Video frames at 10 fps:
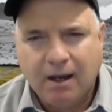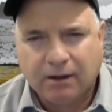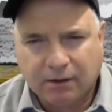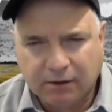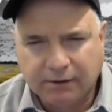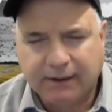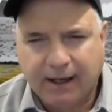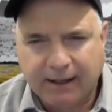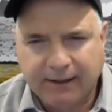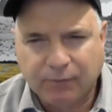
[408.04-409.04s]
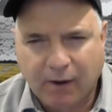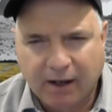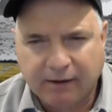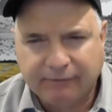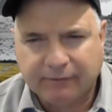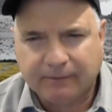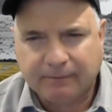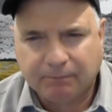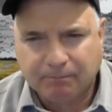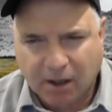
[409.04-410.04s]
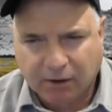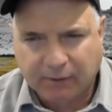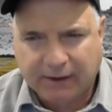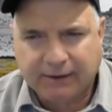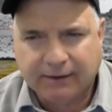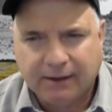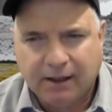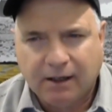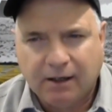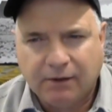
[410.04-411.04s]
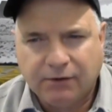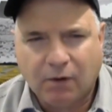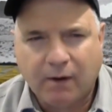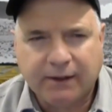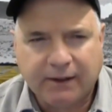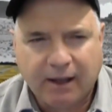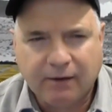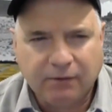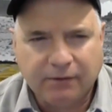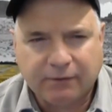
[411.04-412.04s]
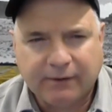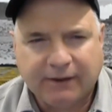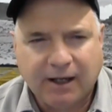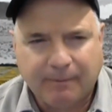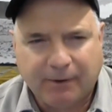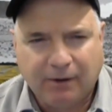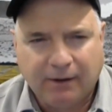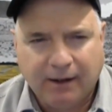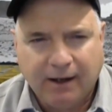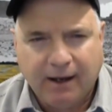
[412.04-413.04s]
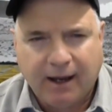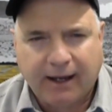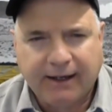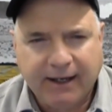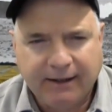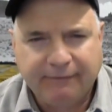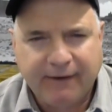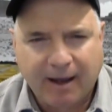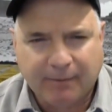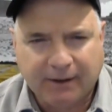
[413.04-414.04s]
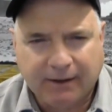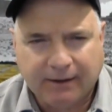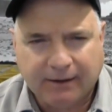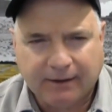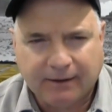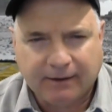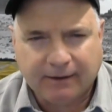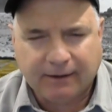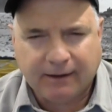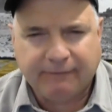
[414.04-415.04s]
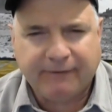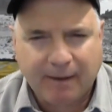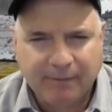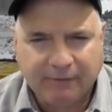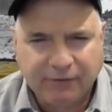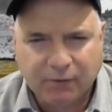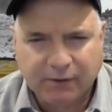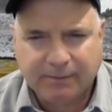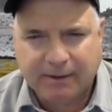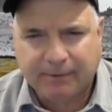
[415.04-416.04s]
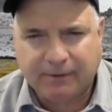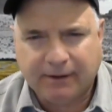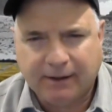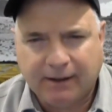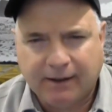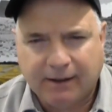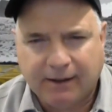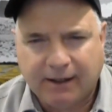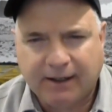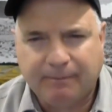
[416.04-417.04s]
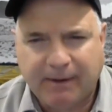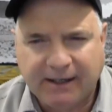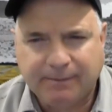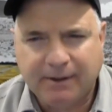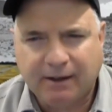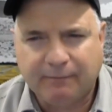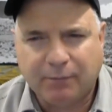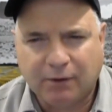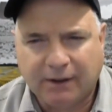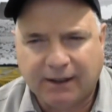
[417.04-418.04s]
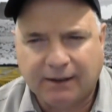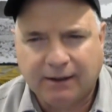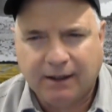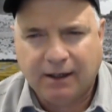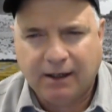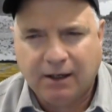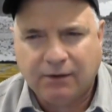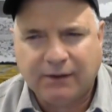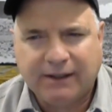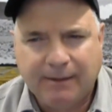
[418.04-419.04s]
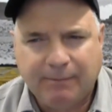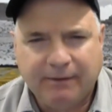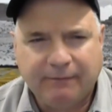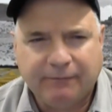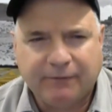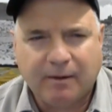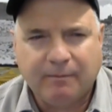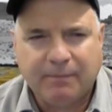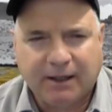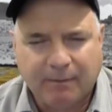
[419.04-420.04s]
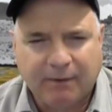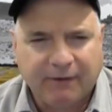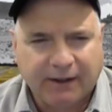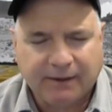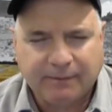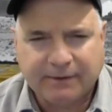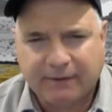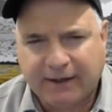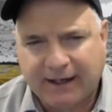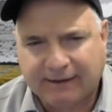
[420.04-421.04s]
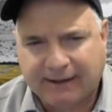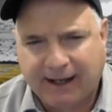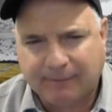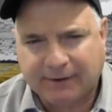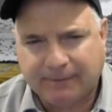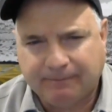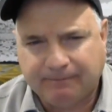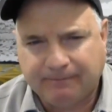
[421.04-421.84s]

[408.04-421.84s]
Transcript: Kurt and his wife, Marguerite, joined another Lutheran couple and hid a family of Jewish people, in a basement of Berlin to keep them from becoming victims of the death camps.